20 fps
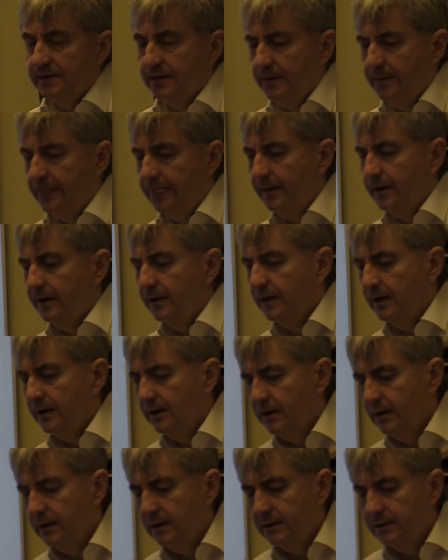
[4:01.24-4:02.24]

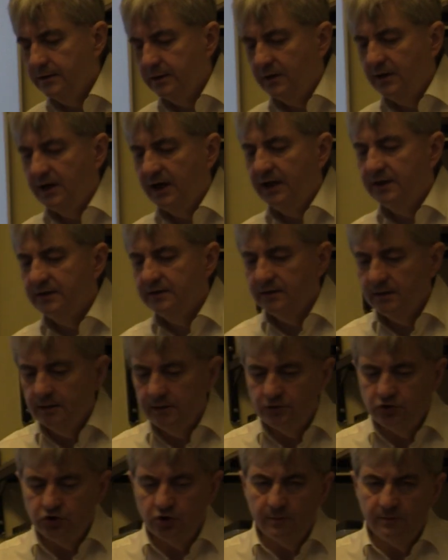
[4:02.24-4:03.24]
the great
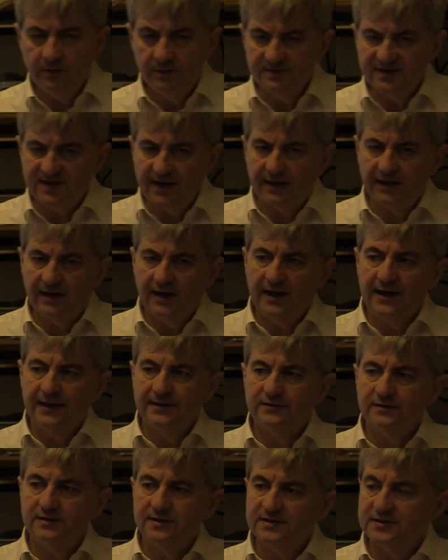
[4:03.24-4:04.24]
German
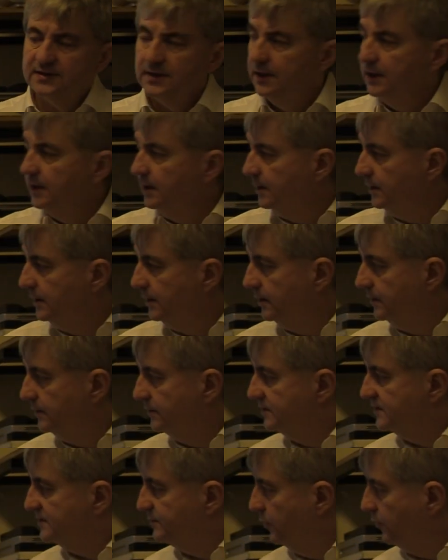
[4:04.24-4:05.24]
psychiatrist,
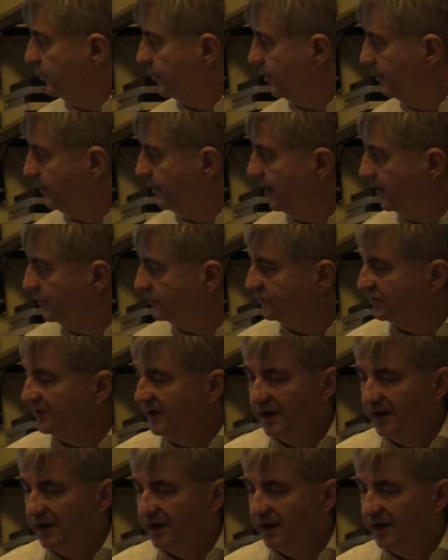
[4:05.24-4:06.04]
spoke about